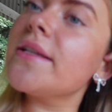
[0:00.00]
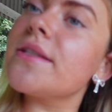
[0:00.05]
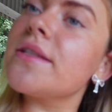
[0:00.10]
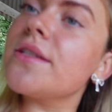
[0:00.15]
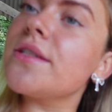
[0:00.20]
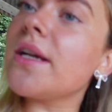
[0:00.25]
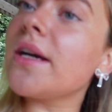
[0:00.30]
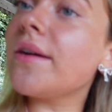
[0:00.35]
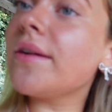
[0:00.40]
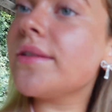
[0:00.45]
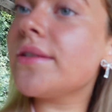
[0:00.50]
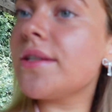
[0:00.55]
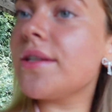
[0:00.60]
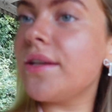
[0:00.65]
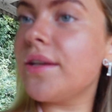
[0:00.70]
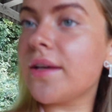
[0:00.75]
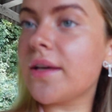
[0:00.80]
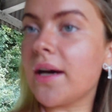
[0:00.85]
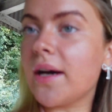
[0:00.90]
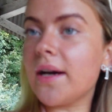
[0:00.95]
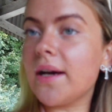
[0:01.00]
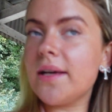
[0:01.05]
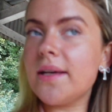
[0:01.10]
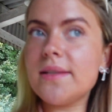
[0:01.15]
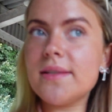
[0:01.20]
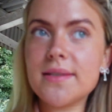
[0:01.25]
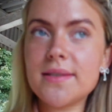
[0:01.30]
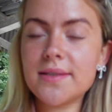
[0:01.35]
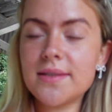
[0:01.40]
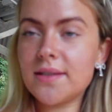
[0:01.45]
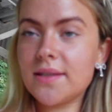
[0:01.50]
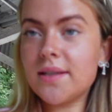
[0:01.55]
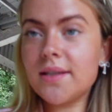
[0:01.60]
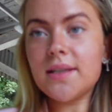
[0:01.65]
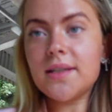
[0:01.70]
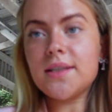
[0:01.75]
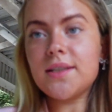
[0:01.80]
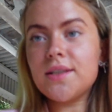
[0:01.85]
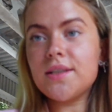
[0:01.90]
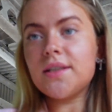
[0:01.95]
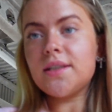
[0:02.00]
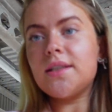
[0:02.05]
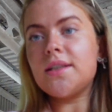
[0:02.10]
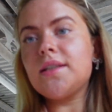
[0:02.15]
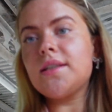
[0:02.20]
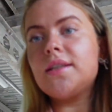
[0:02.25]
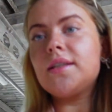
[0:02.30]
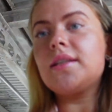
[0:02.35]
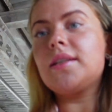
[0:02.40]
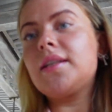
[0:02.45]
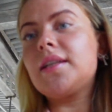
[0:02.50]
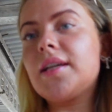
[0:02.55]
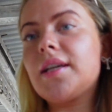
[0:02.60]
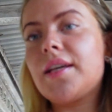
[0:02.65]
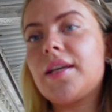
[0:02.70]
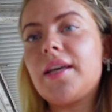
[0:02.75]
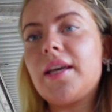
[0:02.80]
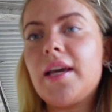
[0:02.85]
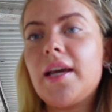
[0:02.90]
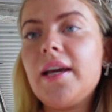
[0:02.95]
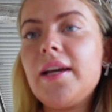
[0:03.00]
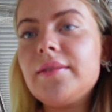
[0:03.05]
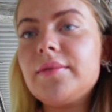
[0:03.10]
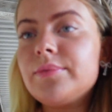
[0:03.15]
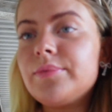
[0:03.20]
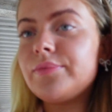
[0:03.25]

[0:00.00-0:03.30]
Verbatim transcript: So shout out to you guys. Thank you.